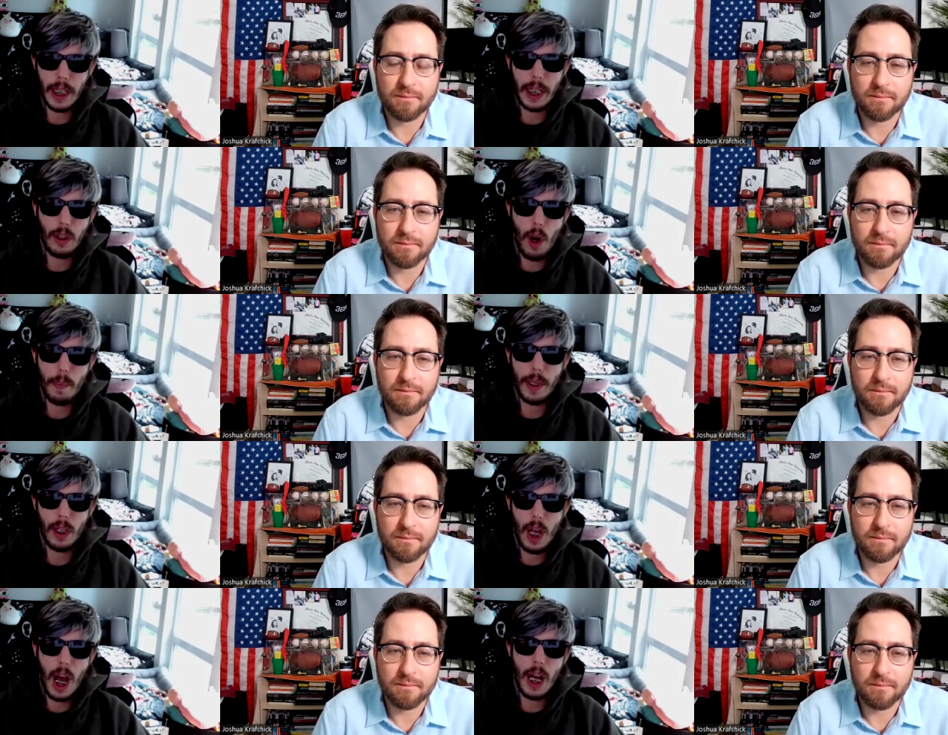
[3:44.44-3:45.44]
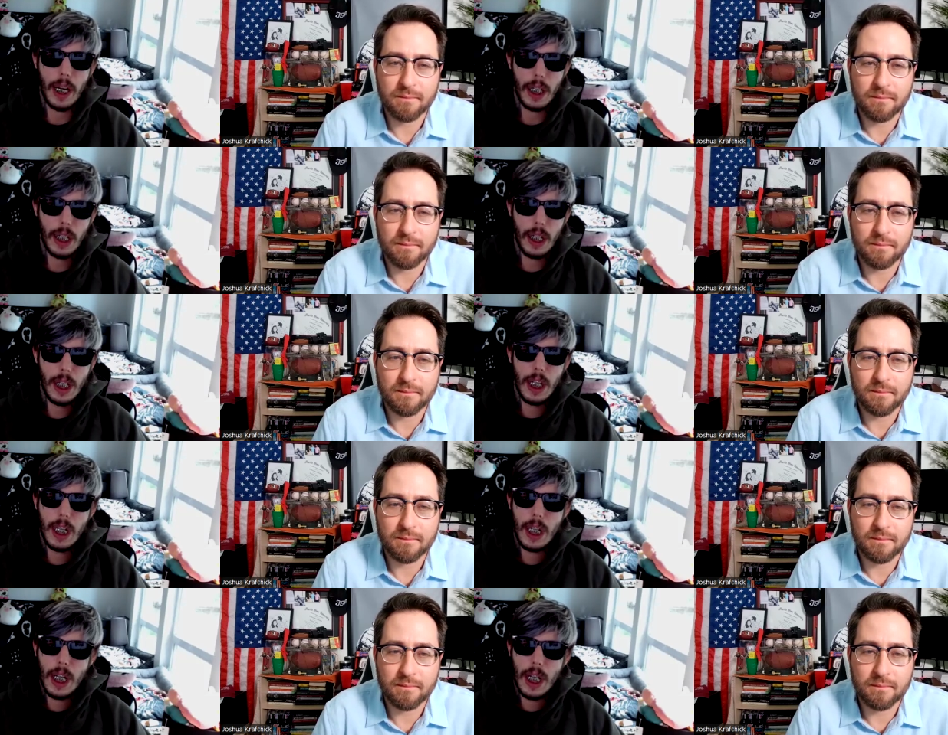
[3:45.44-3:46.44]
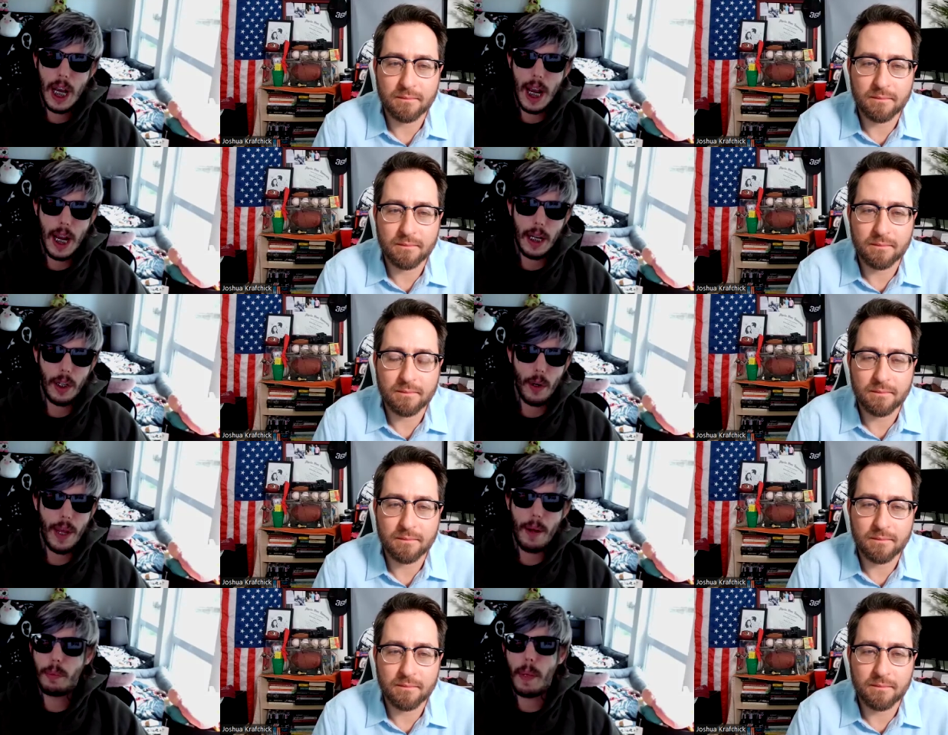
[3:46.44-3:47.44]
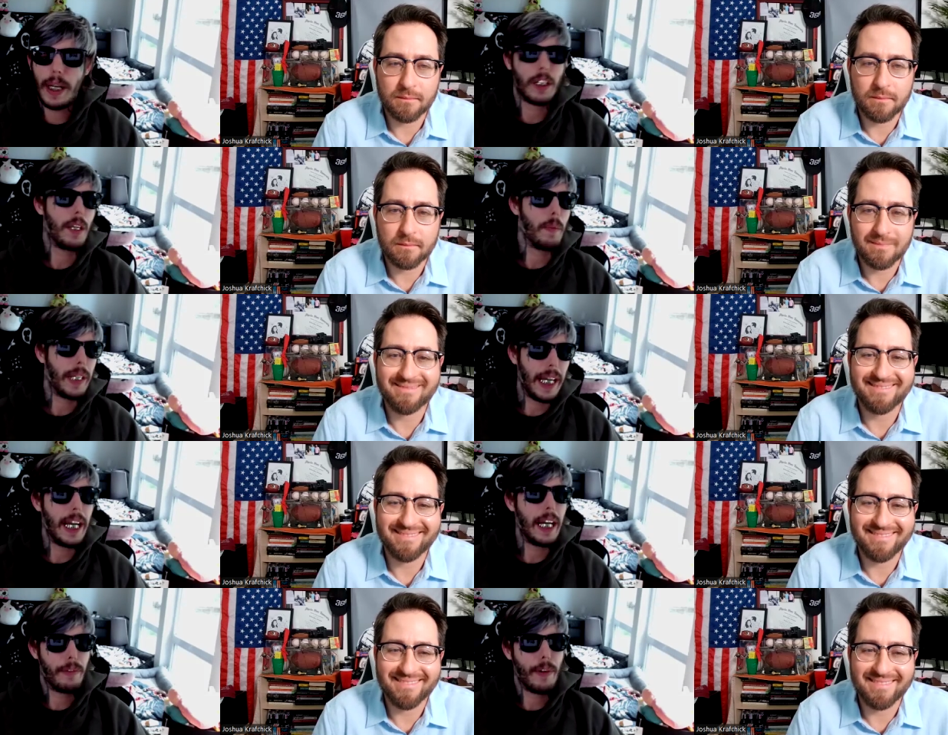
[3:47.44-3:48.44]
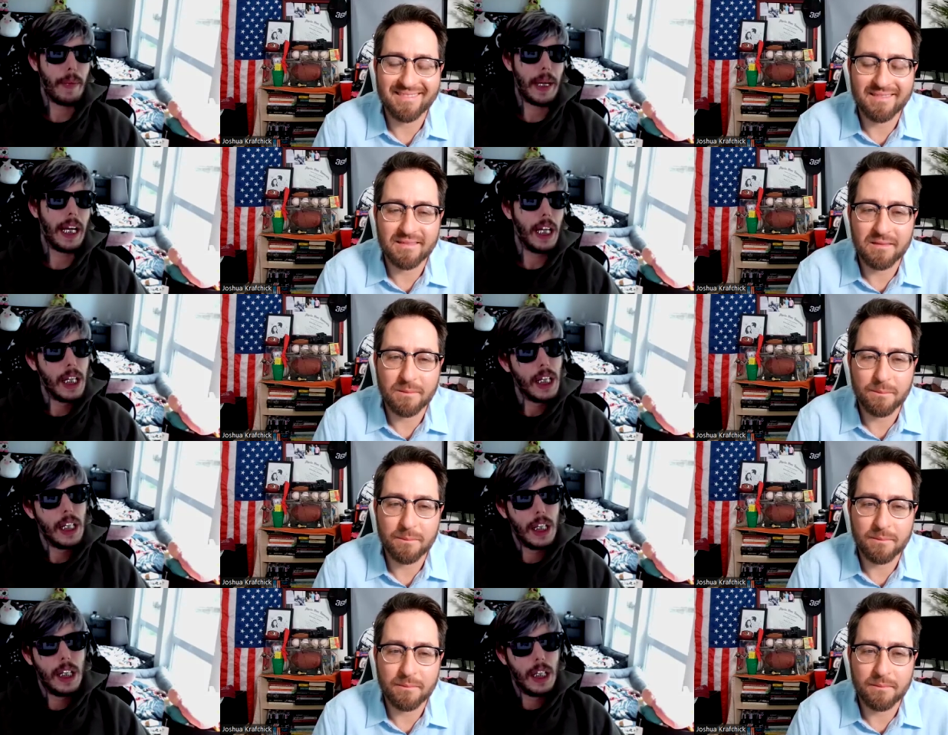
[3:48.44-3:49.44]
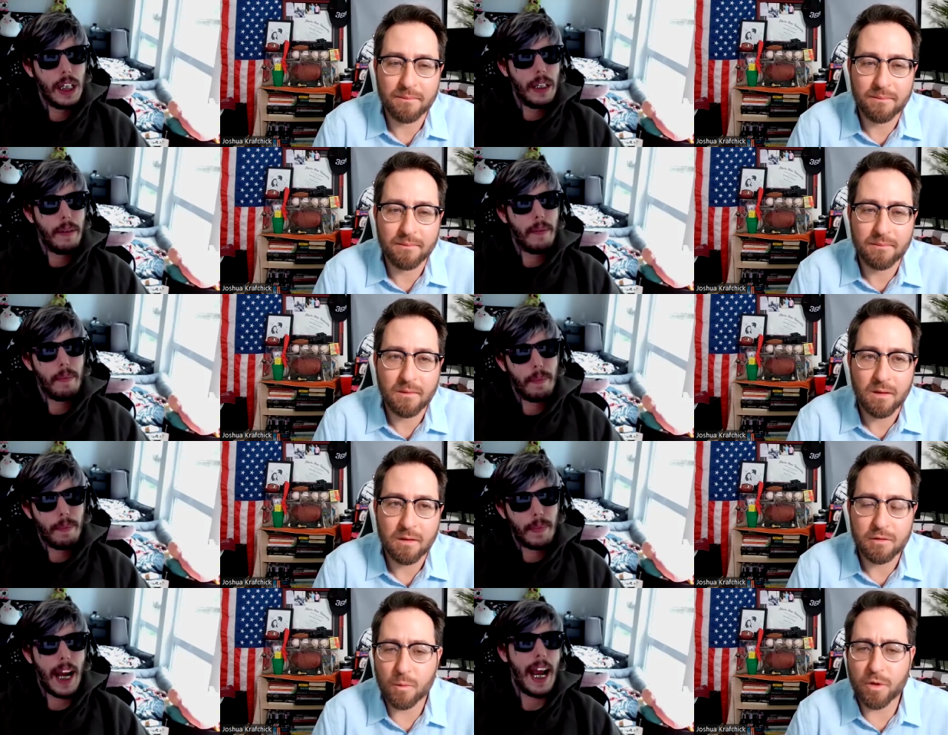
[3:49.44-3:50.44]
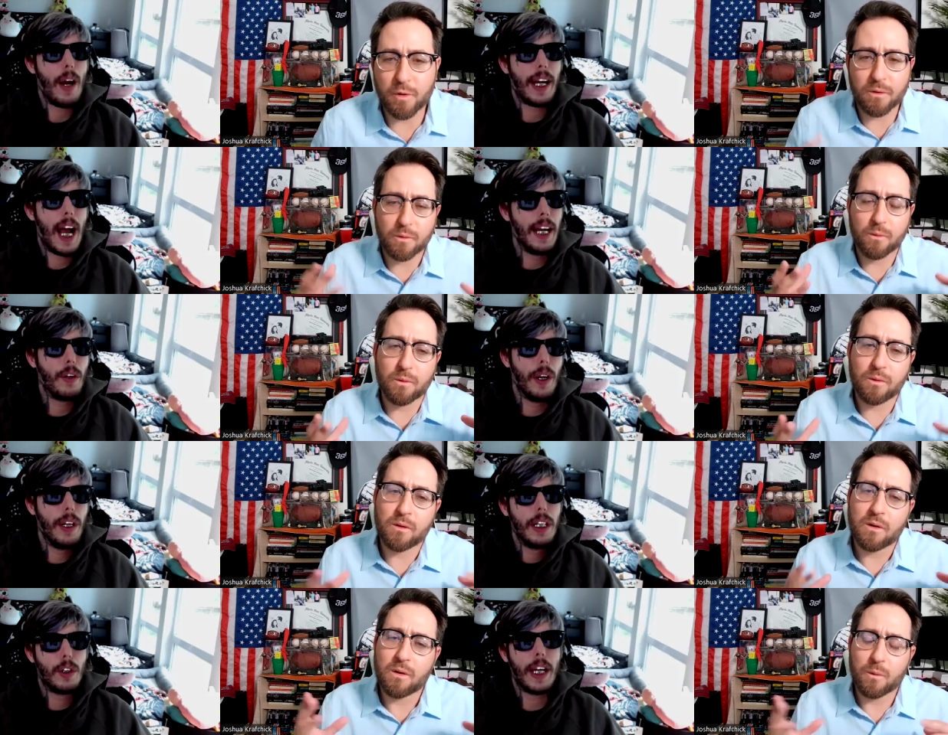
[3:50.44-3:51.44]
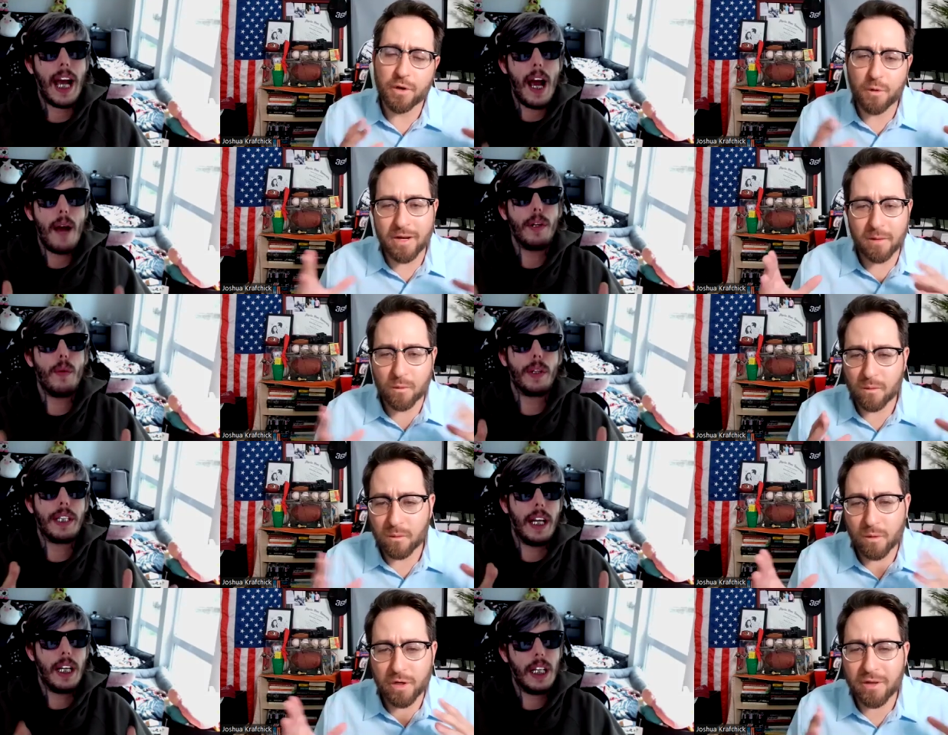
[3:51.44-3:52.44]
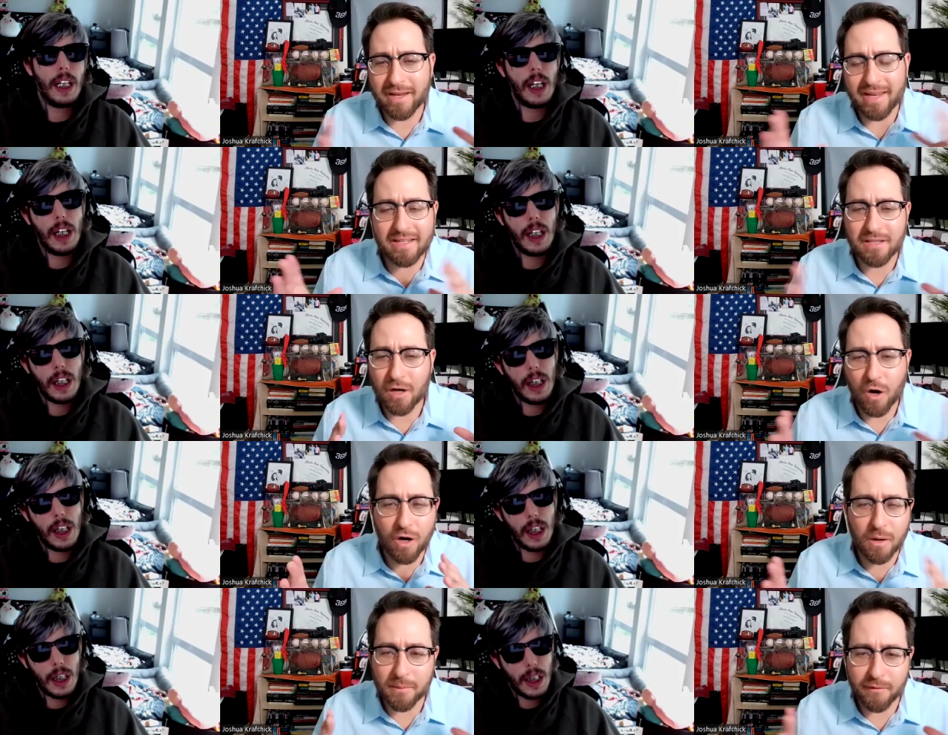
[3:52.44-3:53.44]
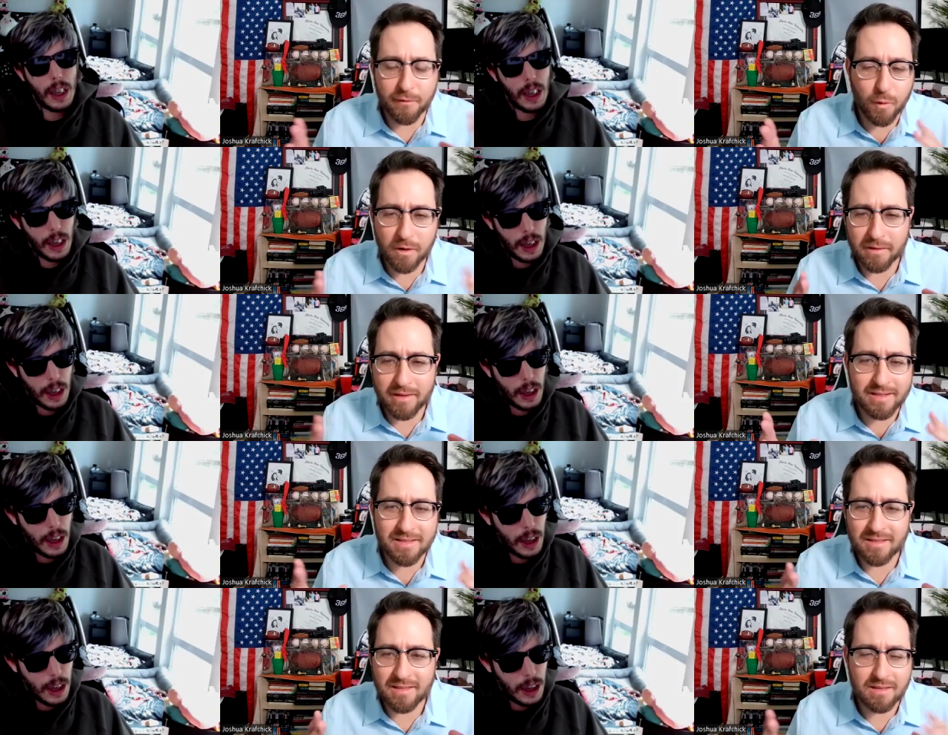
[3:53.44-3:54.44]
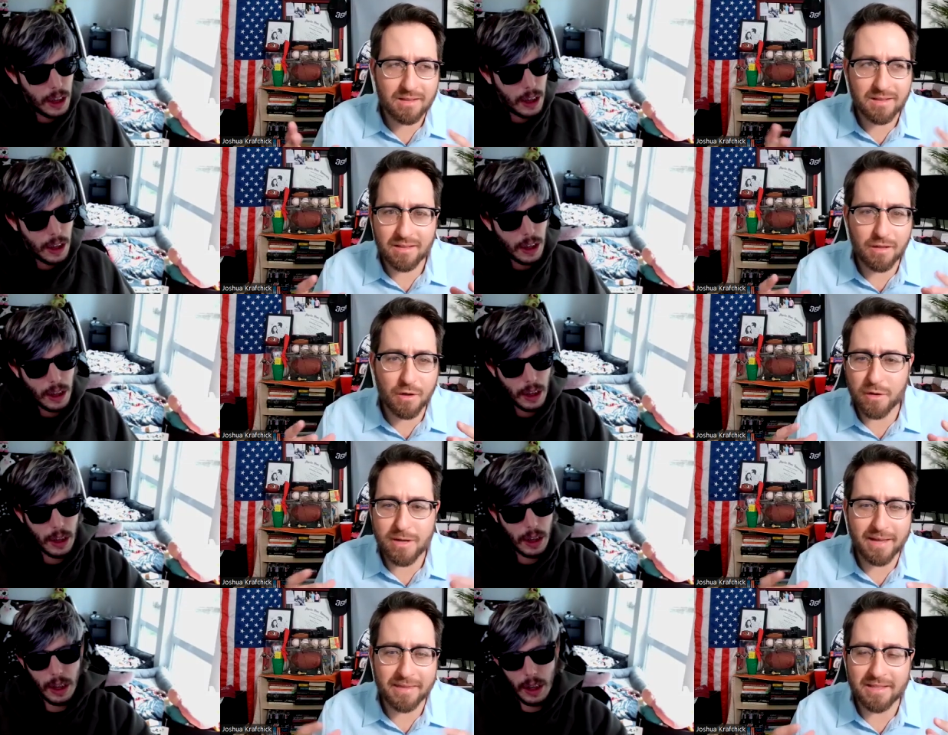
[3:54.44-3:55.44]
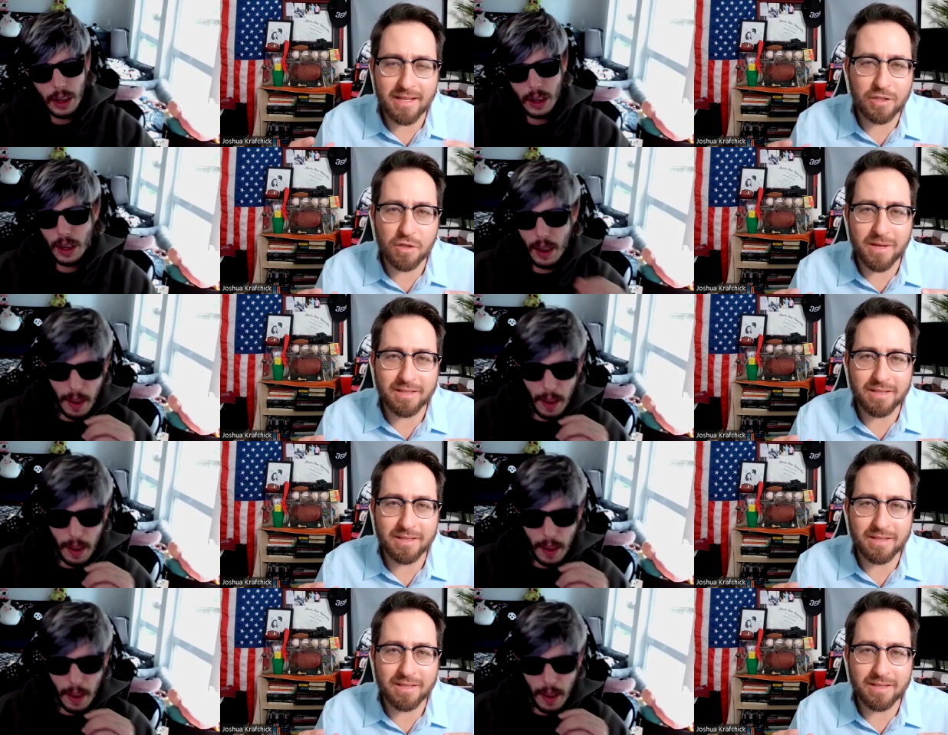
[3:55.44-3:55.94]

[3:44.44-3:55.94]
Speaker 1: and he taught me a lot. And you know, that was basically the beginning for me.
Speaker 2: Kind so of how you- I got so like, were, I, you, I were you like into art before this? You know, you got this itch to be